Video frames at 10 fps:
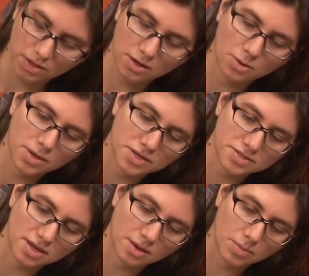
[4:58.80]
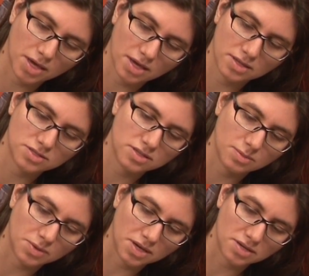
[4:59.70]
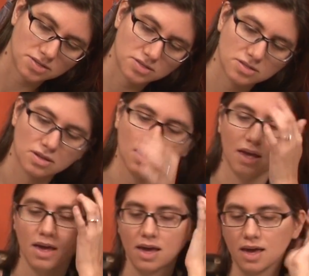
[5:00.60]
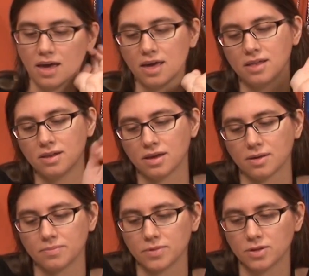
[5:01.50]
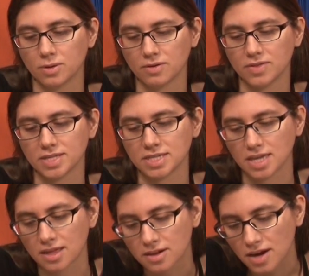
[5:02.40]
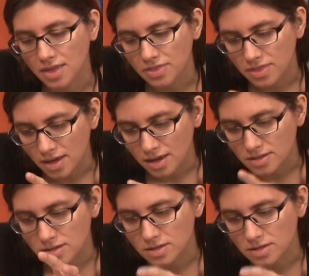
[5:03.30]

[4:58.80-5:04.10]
coils that I make into the piece and glue everything together, and then